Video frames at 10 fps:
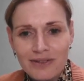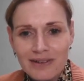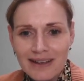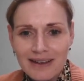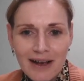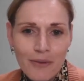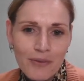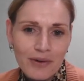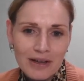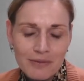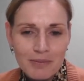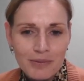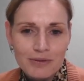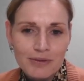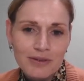like how can we
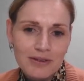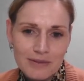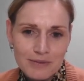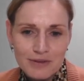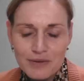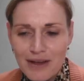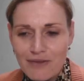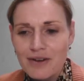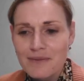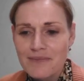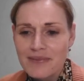put 2 teams together.